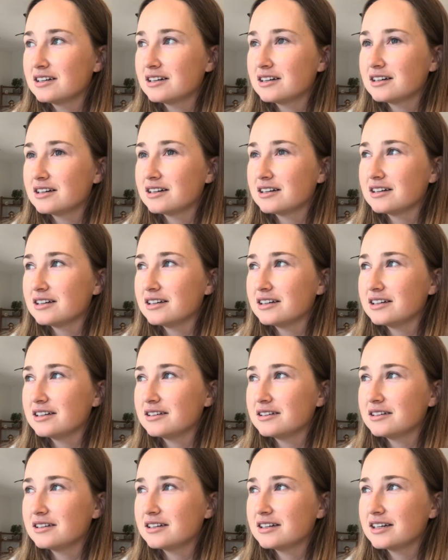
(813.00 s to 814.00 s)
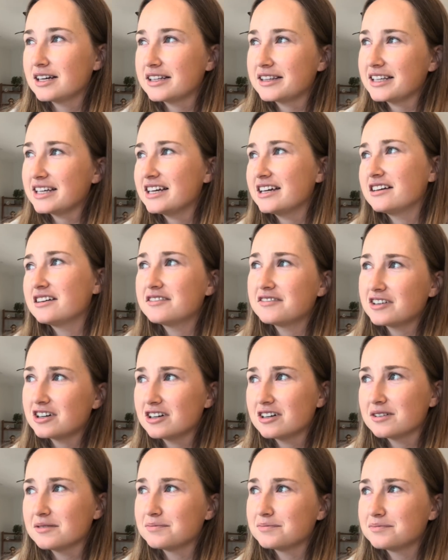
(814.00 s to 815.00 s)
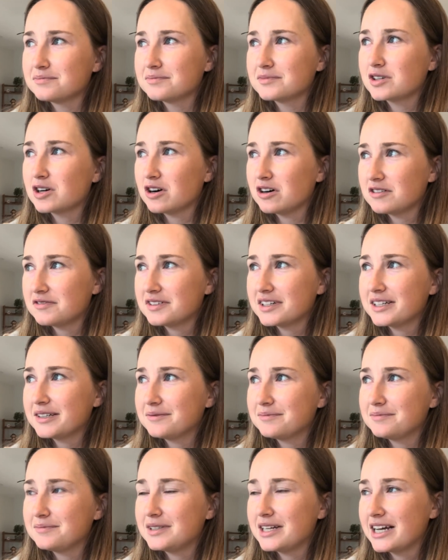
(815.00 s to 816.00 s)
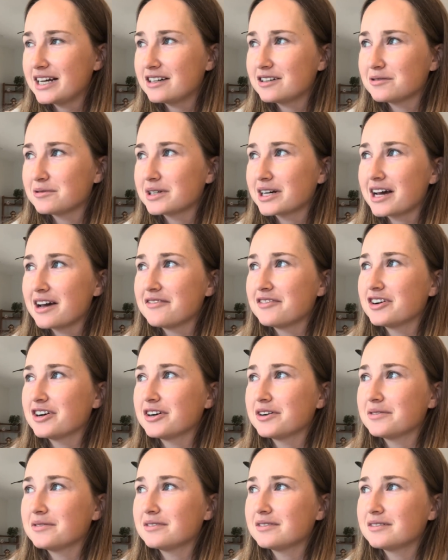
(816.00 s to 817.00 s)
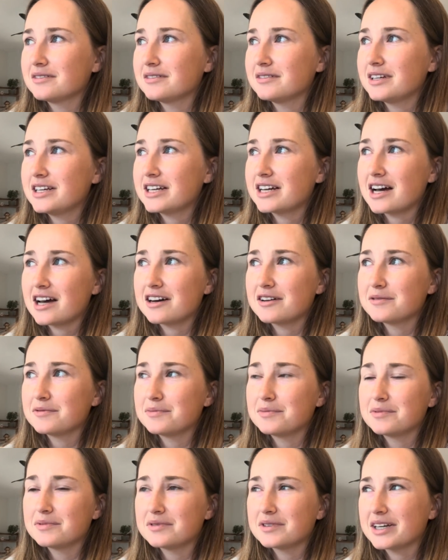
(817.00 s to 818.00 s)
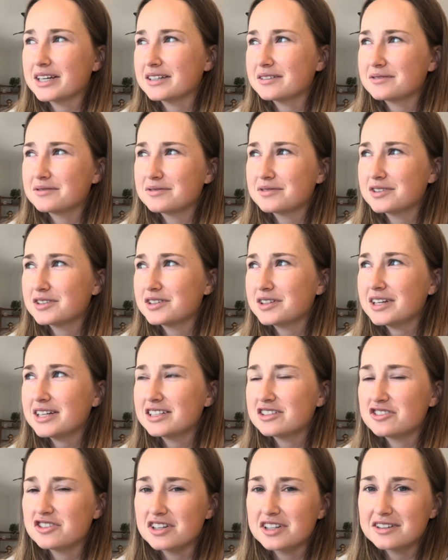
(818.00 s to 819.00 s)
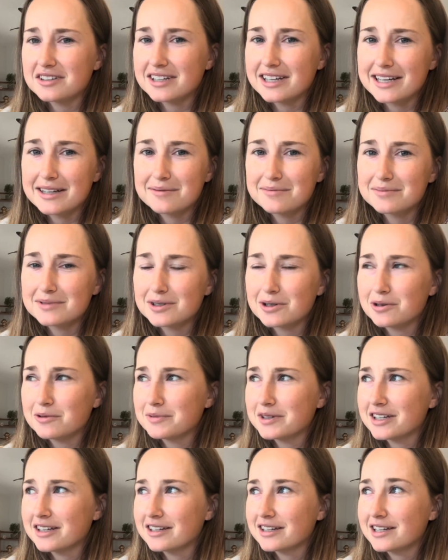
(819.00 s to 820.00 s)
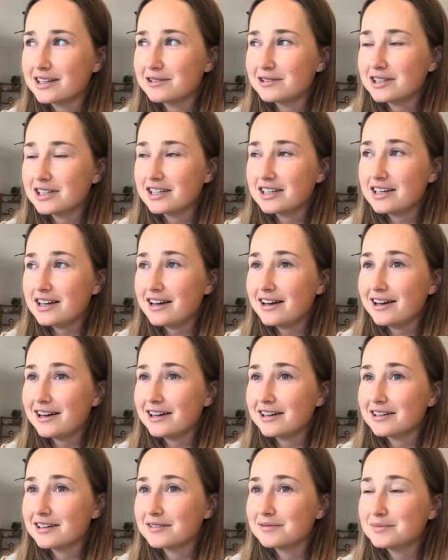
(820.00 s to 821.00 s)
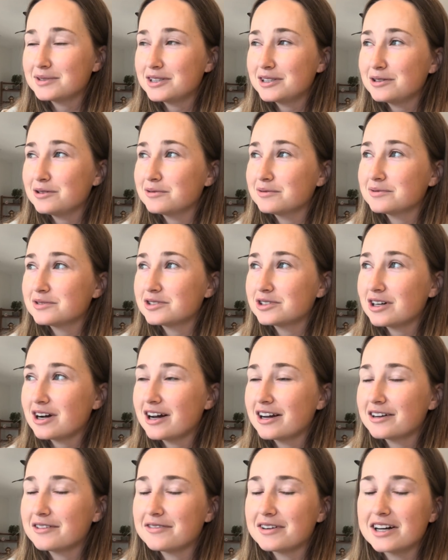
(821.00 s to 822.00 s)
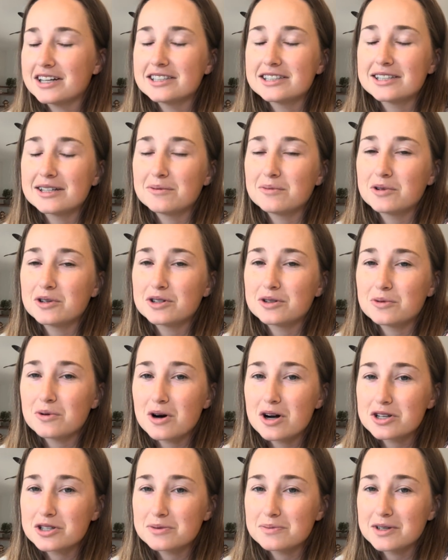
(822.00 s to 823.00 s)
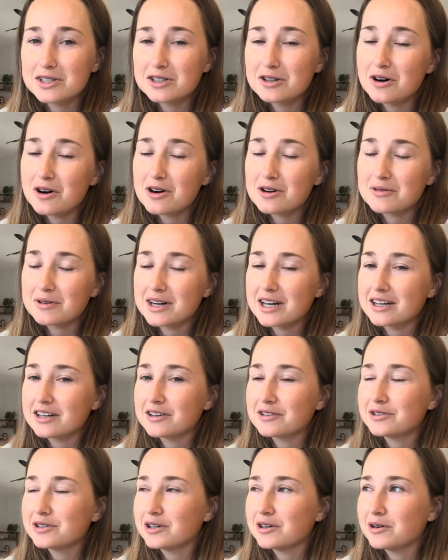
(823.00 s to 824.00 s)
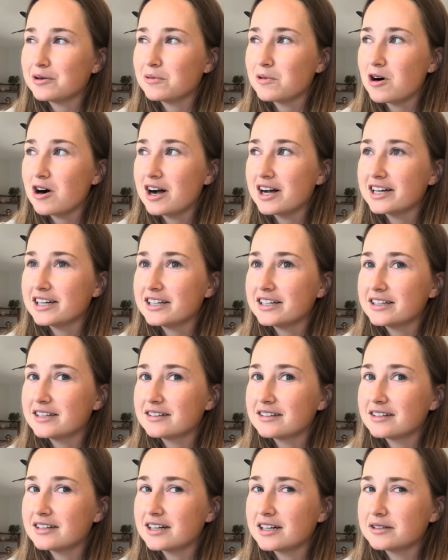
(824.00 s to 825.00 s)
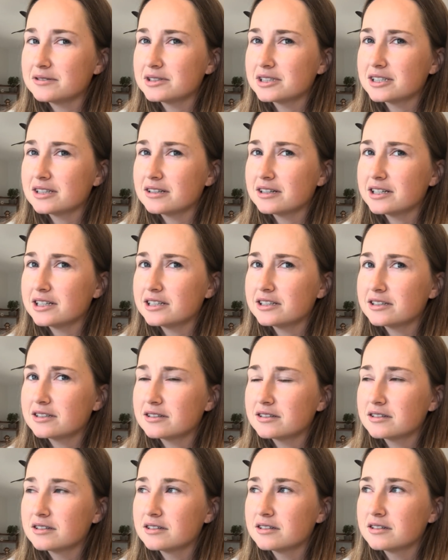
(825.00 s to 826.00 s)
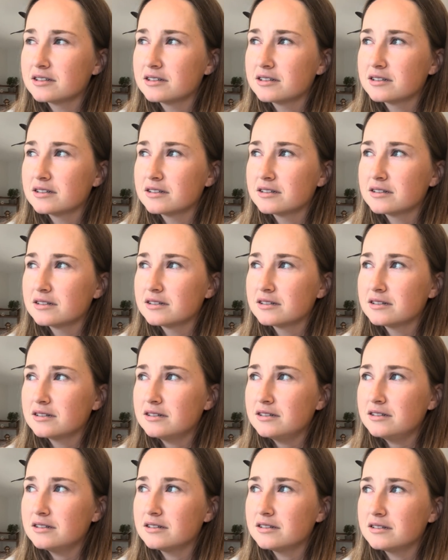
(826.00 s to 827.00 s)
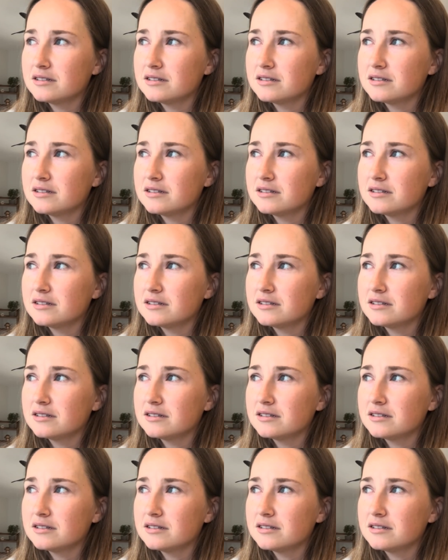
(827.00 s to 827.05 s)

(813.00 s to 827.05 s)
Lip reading: at the end of our coffee date or whatever, he kind of like just like gently told me, like, he was like, yeah, I'm still trying to find someone to watch my dog when I go to Hawaii. And I was like, huh.